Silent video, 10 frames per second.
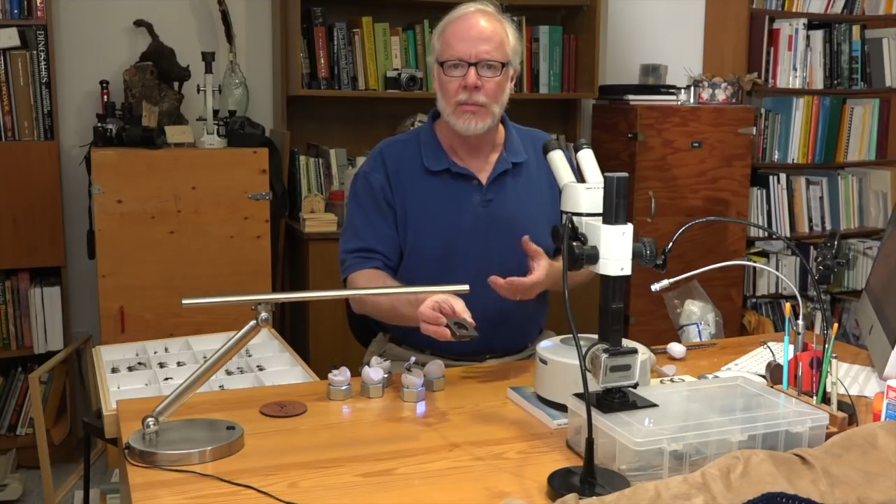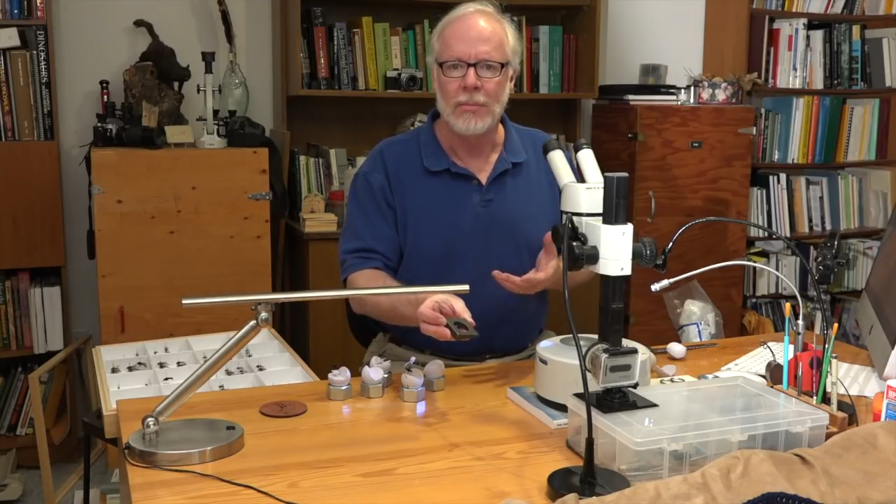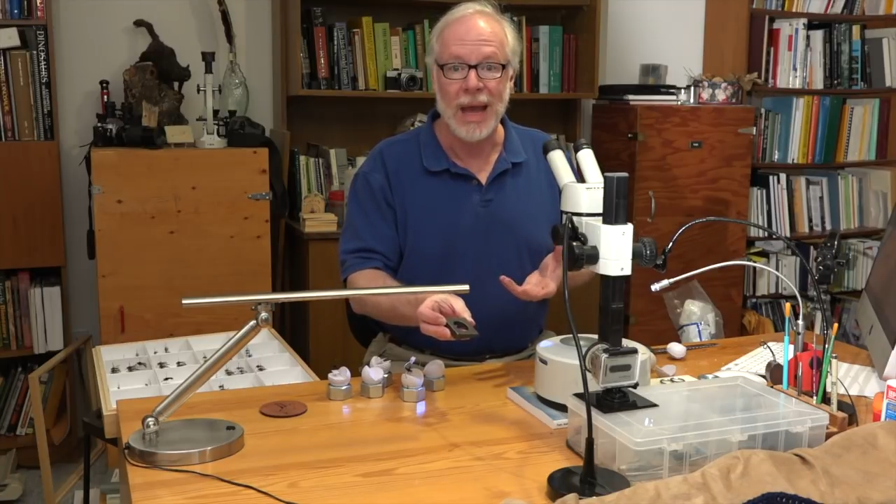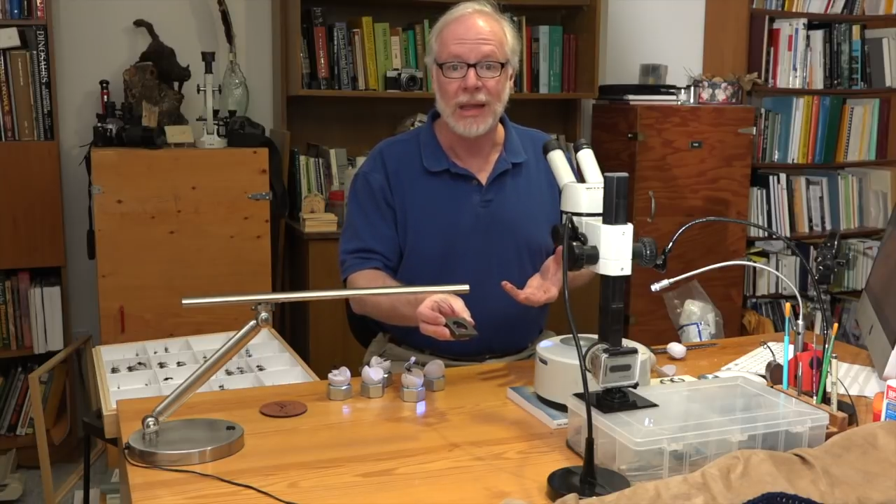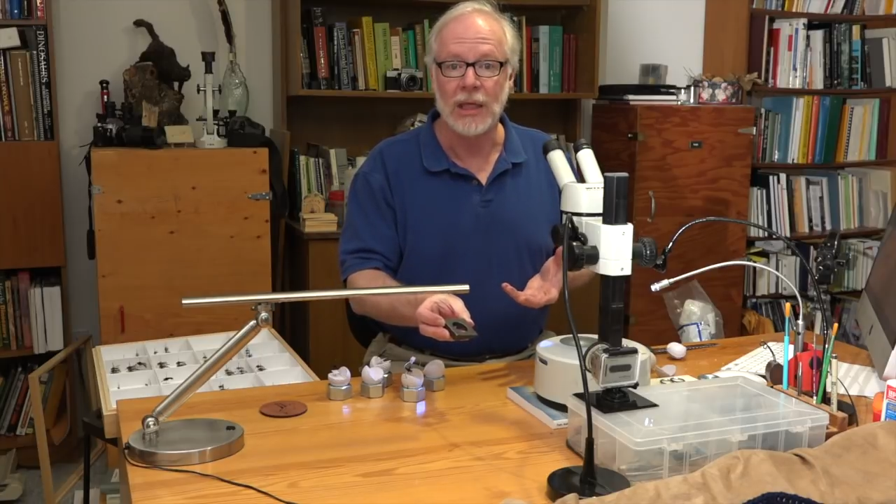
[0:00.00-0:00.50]

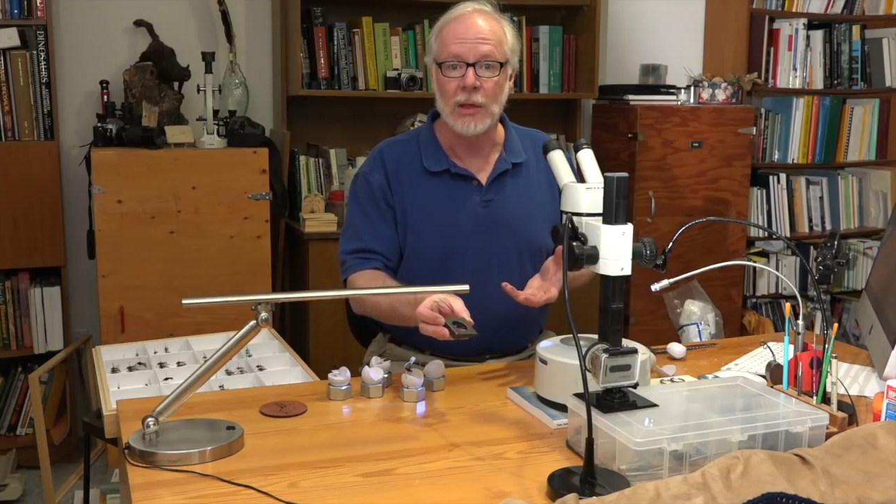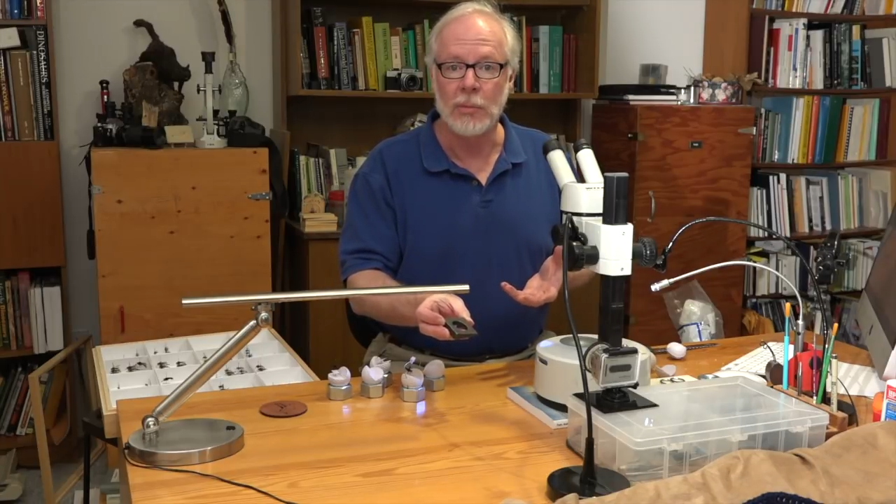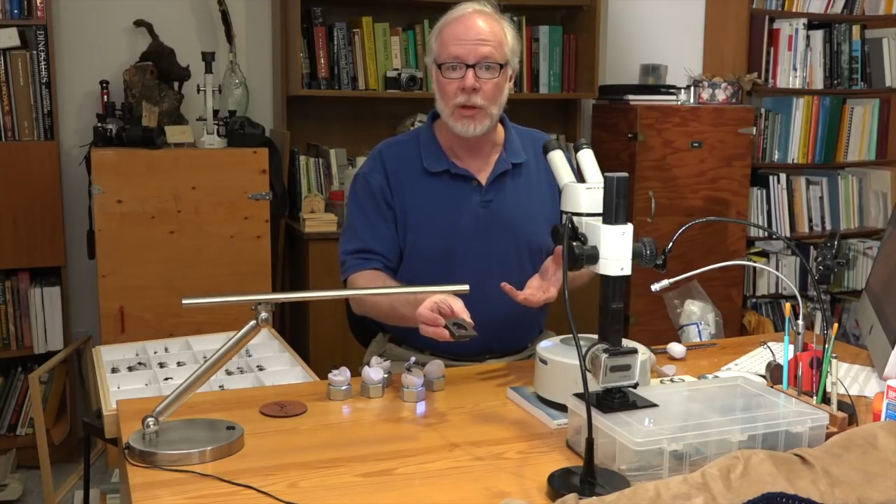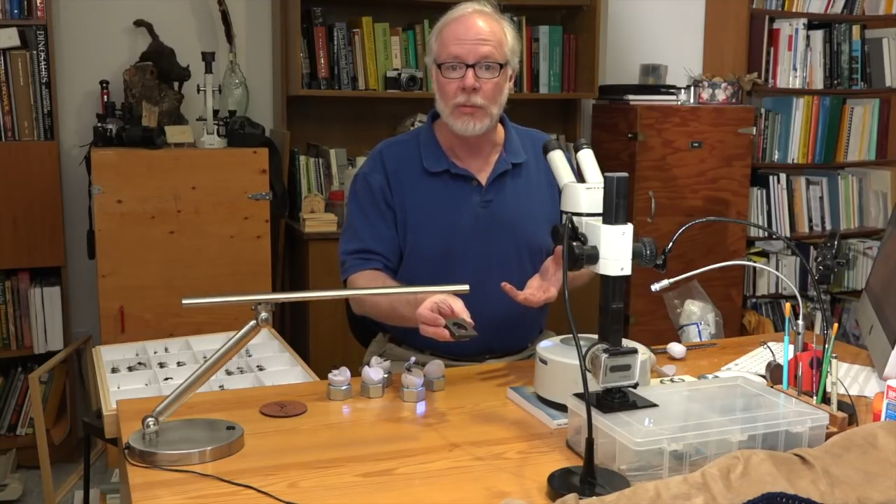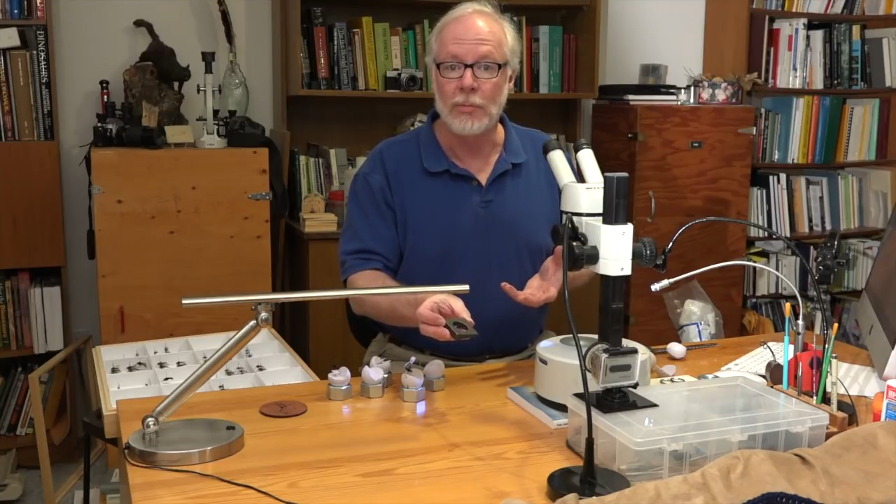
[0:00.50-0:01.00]

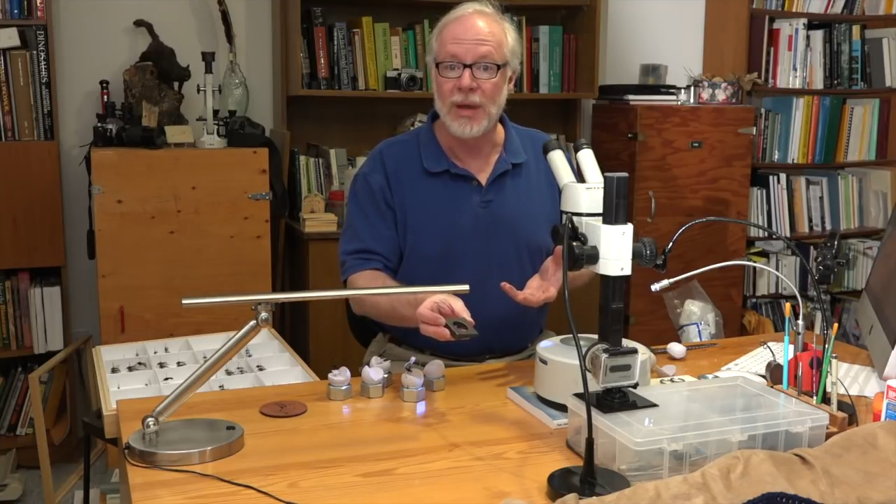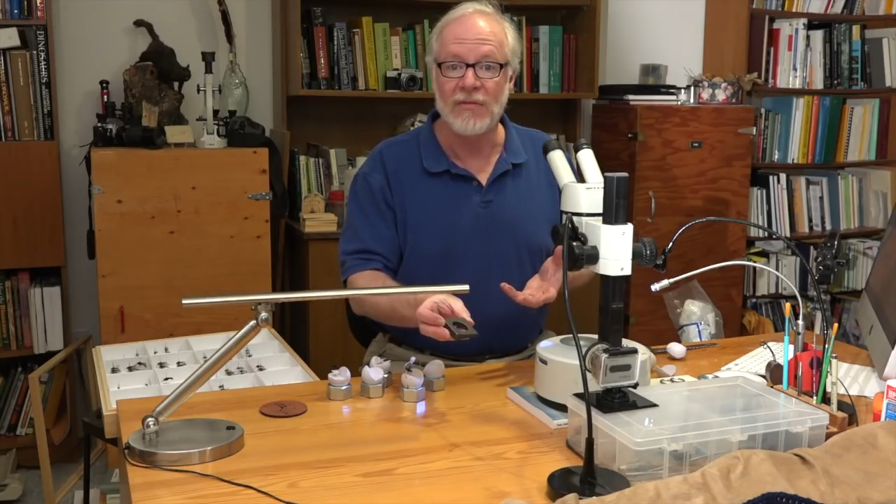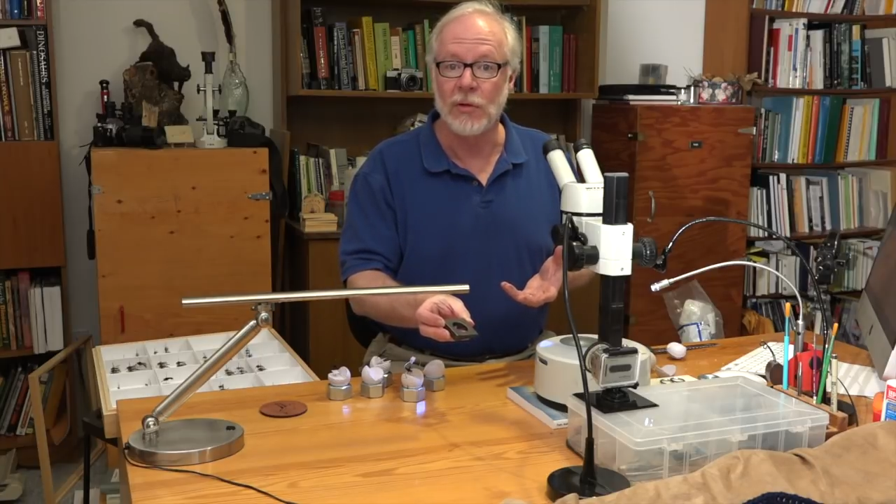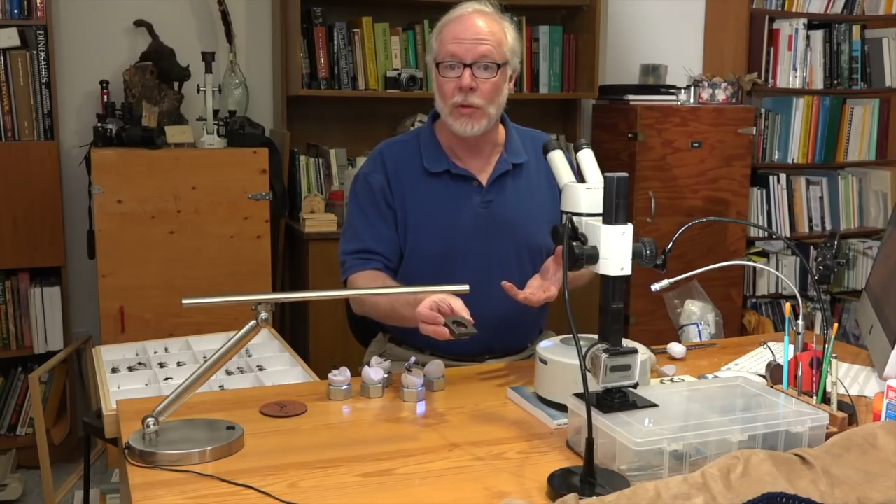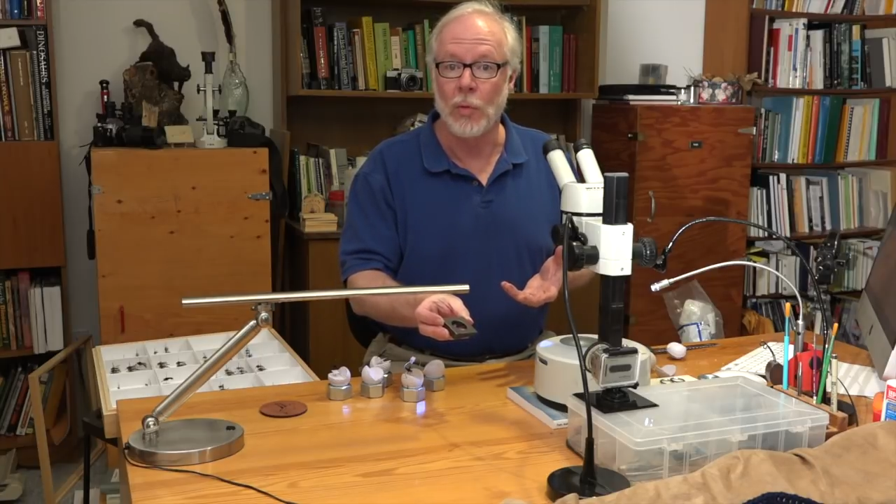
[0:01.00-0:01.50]
malleable
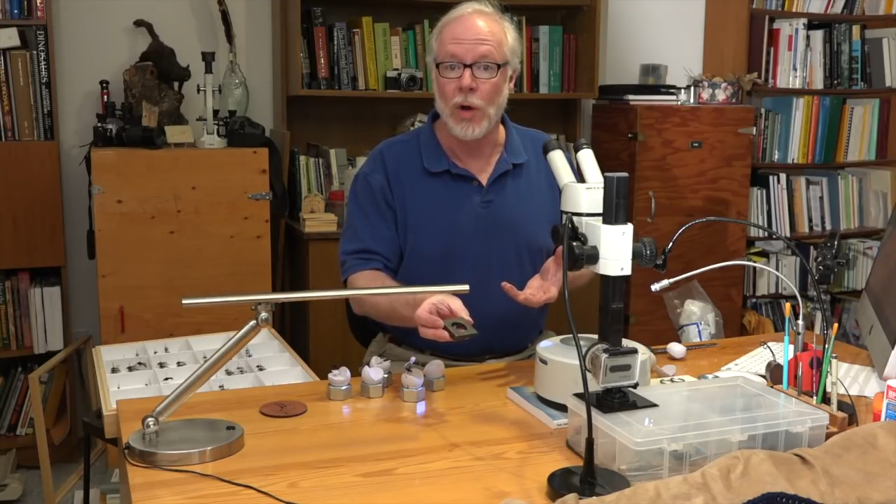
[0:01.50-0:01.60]
bevel